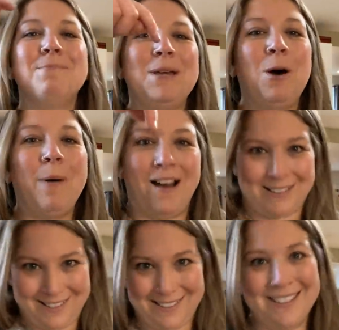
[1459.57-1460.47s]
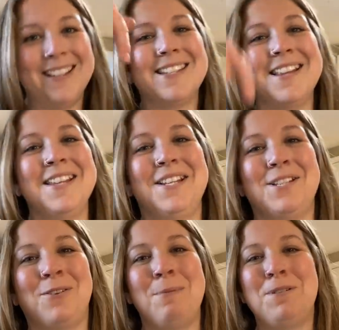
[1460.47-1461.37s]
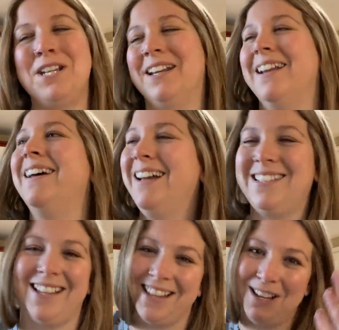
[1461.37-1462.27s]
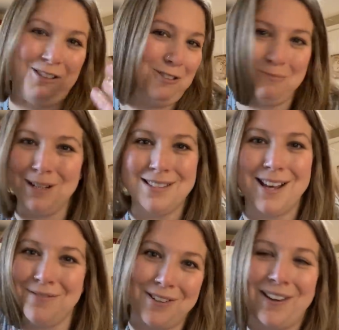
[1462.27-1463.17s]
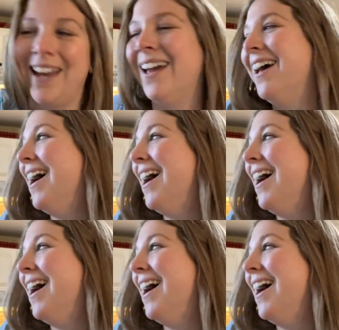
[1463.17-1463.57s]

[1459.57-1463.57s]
P.O. Box is in the description. I said thank you to myself, okay.